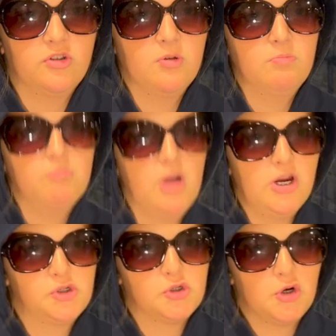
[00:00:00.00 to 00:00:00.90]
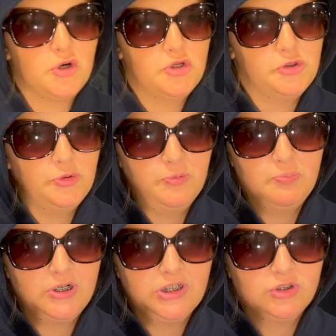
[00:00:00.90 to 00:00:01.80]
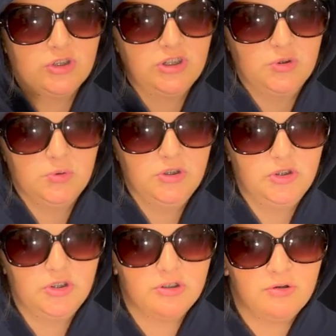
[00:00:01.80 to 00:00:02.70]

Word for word: and make sure to use bad language.